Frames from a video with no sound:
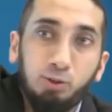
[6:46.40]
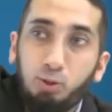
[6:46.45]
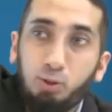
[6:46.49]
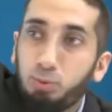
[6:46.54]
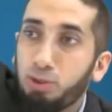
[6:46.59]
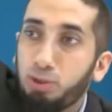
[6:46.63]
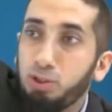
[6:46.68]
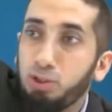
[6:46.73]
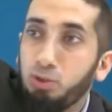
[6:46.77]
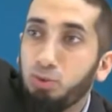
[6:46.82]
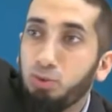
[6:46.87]
the door,
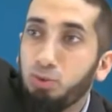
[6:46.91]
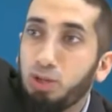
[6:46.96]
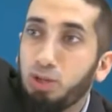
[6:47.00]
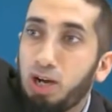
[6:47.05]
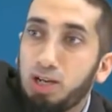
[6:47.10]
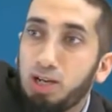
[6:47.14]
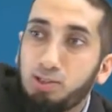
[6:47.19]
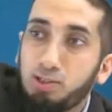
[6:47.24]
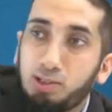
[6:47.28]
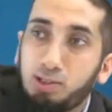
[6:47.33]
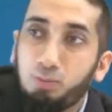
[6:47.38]
one of you
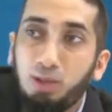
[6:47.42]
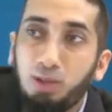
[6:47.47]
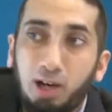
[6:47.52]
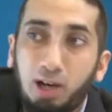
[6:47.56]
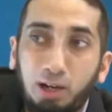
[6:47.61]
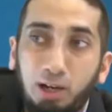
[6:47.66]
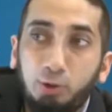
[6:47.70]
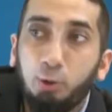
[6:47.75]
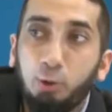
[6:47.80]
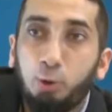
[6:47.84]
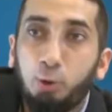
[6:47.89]
guys is
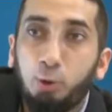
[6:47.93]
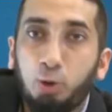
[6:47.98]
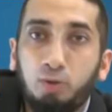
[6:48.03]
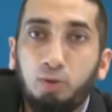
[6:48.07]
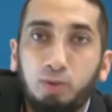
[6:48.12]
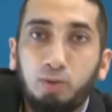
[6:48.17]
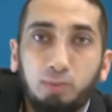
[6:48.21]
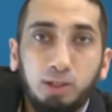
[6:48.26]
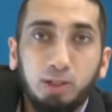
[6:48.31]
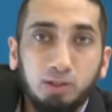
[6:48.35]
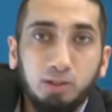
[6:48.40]
behind the door of
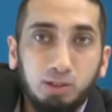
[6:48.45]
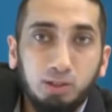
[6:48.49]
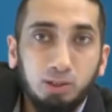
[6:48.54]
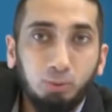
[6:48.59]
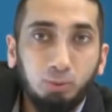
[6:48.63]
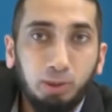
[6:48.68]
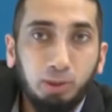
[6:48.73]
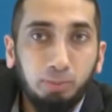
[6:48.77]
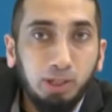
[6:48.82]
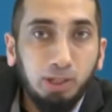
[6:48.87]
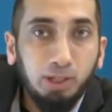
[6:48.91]
the masjid
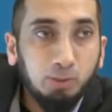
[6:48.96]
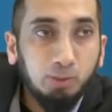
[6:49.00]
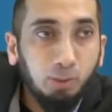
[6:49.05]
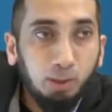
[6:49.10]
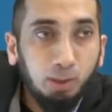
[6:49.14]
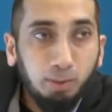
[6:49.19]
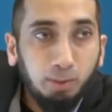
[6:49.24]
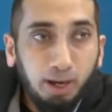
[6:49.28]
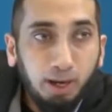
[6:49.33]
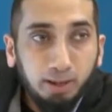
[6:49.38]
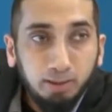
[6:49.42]
with a
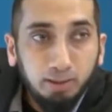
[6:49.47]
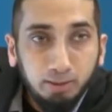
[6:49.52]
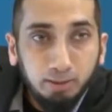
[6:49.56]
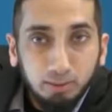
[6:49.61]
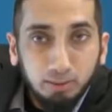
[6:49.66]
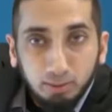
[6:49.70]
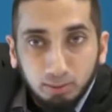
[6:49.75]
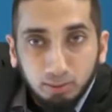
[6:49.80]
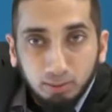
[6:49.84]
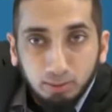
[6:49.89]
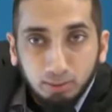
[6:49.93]
baseball bat,
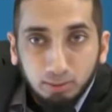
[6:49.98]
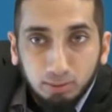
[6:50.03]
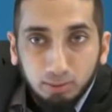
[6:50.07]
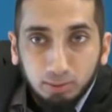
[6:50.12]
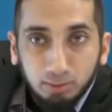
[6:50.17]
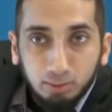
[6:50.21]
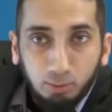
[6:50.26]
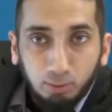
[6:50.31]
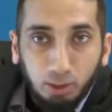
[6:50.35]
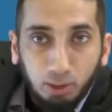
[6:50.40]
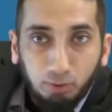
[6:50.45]

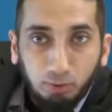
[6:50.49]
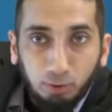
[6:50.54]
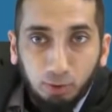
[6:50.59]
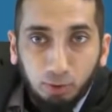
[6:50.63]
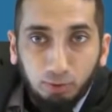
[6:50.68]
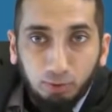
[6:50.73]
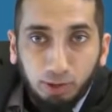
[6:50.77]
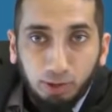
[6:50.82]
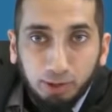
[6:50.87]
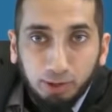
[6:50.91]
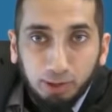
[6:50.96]
waiting for
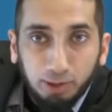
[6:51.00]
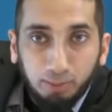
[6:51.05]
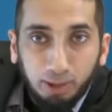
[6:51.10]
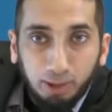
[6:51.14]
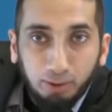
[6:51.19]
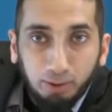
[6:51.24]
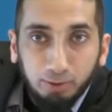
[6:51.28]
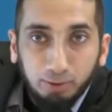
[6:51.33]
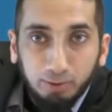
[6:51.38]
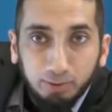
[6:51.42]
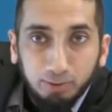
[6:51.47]
your friend to come
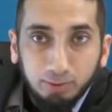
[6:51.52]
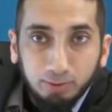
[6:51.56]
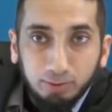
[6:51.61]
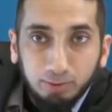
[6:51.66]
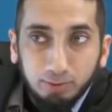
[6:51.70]
out.